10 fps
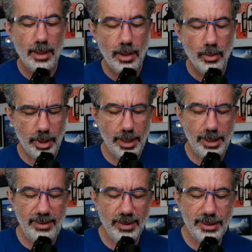We're going to
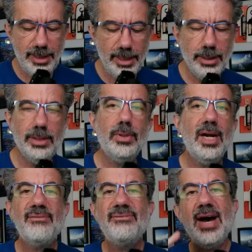leave Los Angeles. We're going to
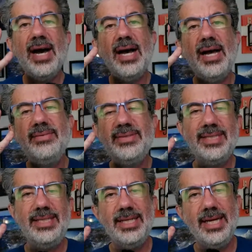have 5
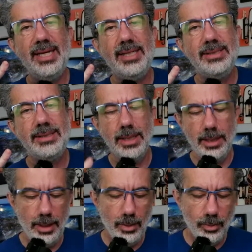sea days.
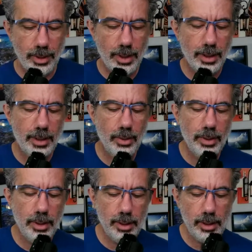We're going to go
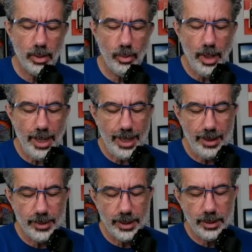to Kauai.
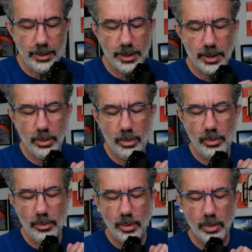We're going to go to
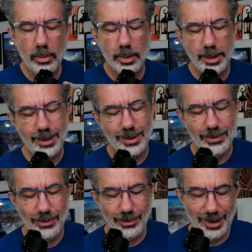
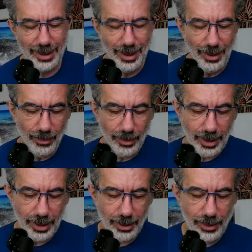Kahului. We're
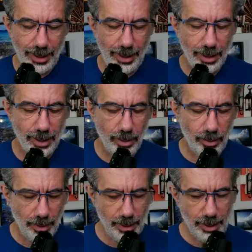going to go to
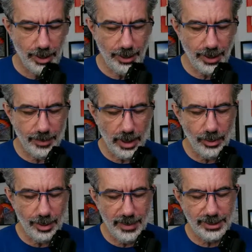Hilo.
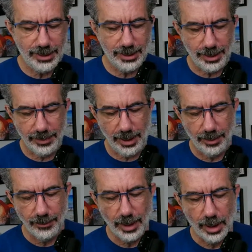I'm missing something.
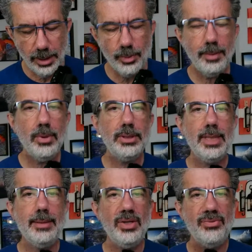There's one more
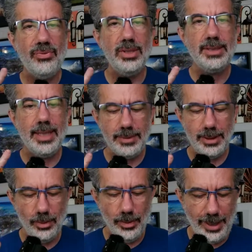stop. There's 4 stops in
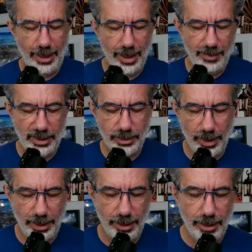Hawaii. I missed
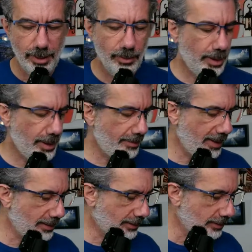one. What did I
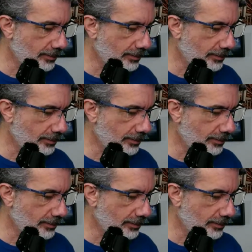miss?